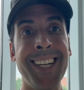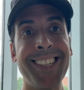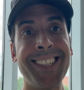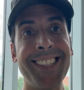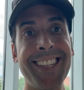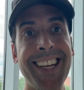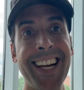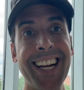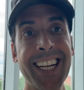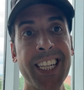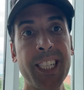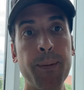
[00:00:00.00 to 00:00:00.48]

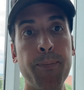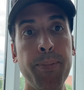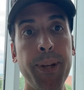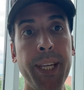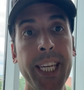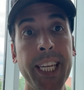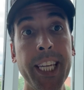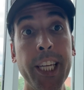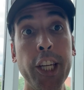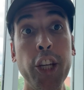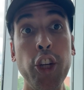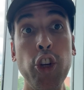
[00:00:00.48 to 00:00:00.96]
text
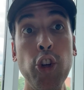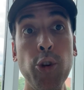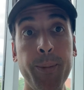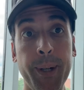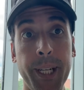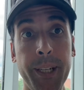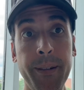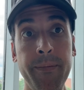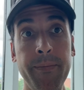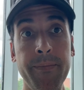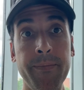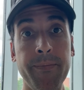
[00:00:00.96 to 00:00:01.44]
Peak
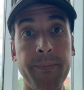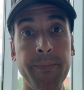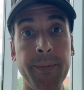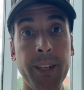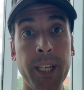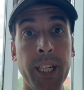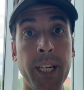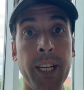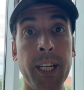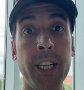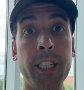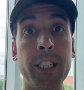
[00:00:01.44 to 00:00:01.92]
Human
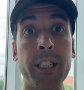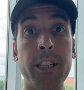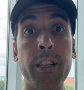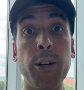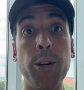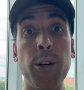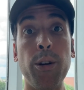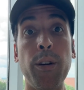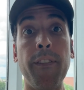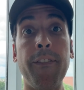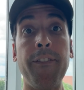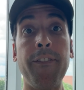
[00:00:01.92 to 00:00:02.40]

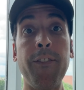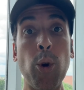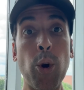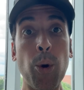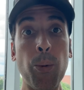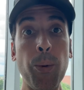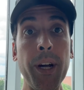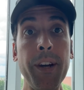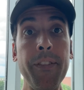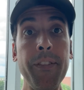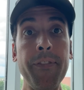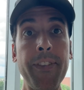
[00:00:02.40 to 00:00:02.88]
to
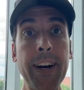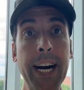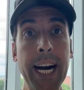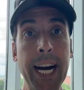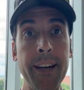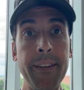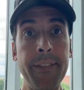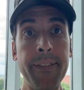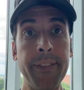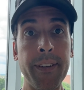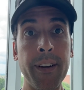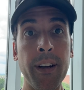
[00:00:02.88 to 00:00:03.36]

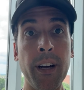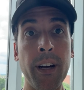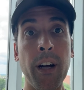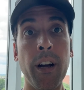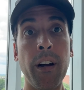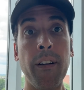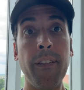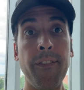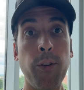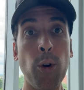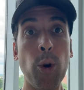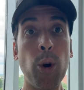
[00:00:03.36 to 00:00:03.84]

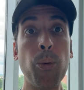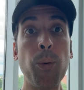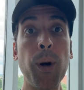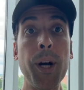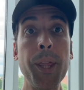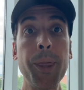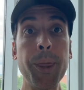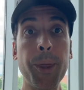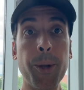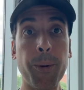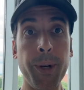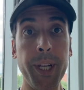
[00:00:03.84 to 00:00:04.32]

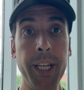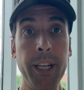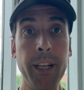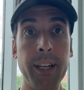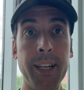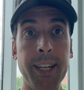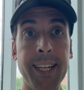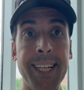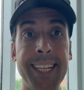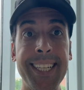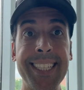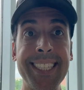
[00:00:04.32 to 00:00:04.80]

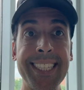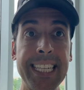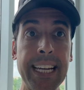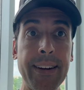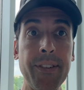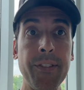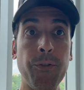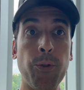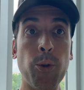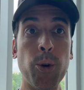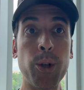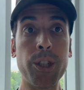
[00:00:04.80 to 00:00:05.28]

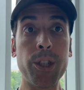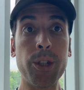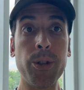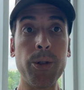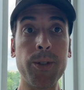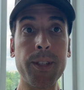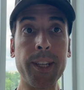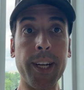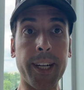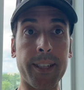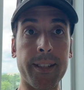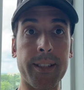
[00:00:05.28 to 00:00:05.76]

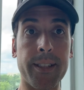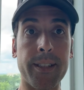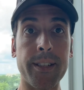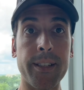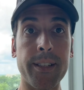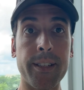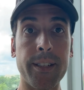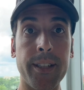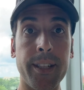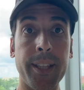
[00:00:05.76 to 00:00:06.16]
415-413-7426.